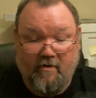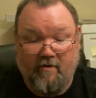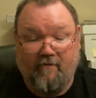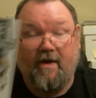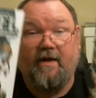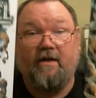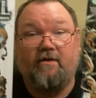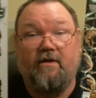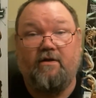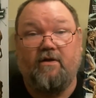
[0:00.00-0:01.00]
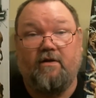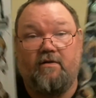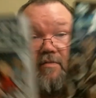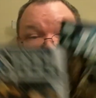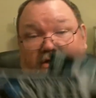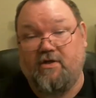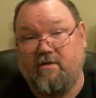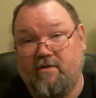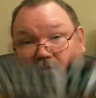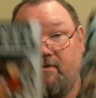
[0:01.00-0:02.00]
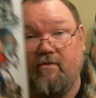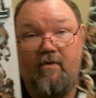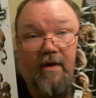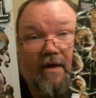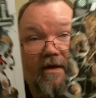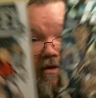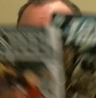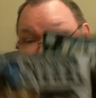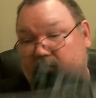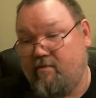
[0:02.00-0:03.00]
if I get these sons of bitches a year,